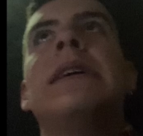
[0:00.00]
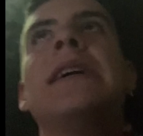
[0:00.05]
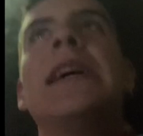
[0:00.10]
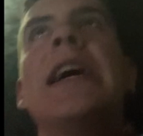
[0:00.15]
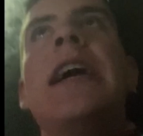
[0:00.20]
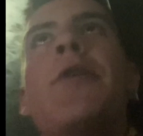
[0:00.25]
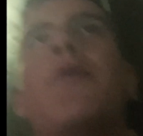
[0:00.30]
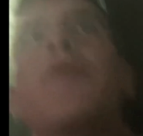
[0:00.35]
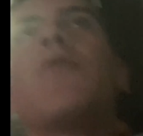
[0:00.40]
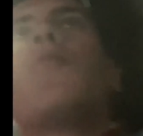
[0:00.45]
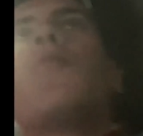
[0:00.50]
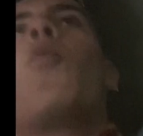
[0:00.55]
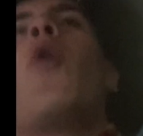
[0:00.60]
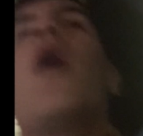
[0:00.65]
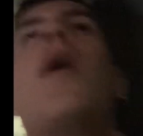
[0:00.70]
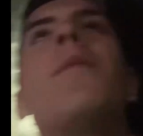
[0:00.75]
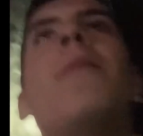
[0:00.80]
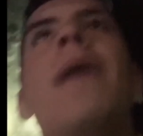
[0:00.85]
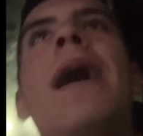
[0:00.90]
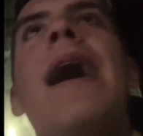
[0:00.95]
It was
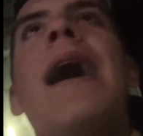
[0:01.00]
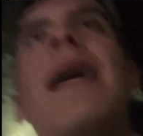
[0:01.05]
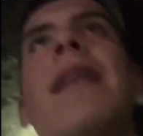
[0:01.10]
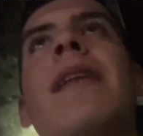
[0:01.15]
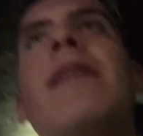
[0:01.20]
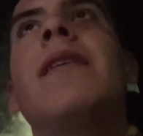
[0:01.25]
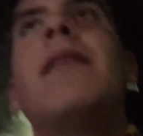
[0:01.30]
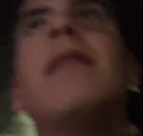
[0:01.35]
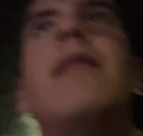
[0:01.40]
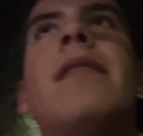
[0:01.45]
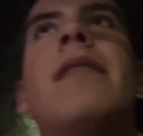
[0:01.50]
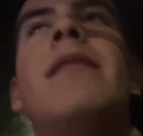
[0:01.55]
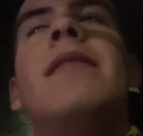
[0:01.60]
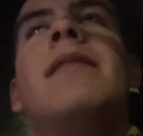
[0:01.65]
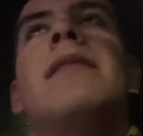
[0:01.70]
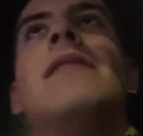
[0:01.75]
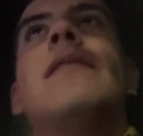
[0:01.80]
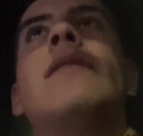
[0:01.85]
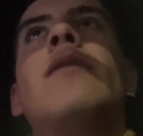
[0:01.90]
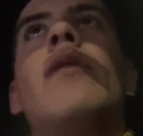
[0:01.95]
one man
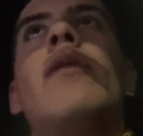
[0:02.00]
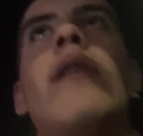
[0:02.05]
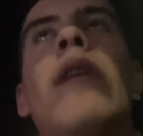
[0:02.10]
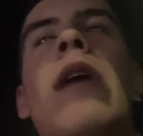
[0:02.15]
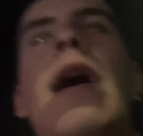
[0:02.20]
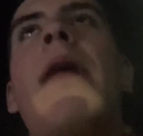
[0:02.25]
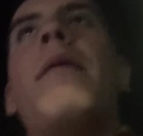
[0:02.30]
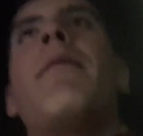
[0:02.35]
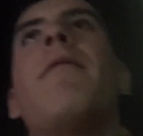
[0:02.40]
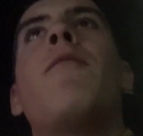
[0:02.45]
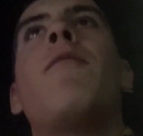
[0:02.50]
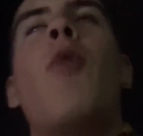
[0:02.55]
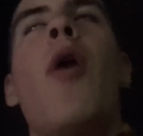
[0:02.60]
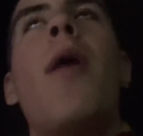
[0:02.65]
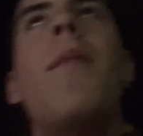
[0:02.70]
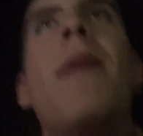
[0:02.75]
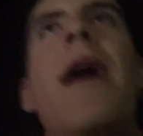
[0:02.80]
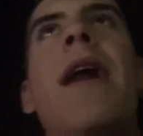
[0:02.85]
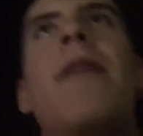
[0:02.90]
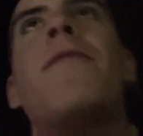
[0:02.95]
and
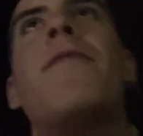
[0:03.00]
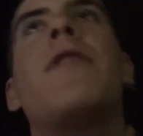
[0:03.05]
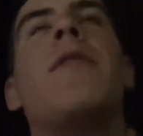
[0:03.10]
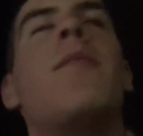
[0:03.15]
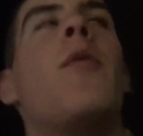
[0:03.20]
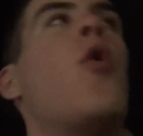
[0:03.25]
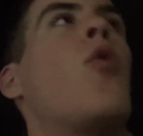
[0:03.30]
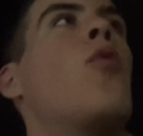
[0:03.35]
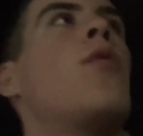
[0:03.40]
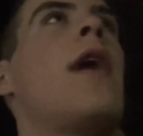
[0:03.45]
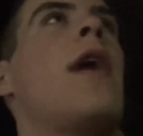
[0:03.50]
one man for them all.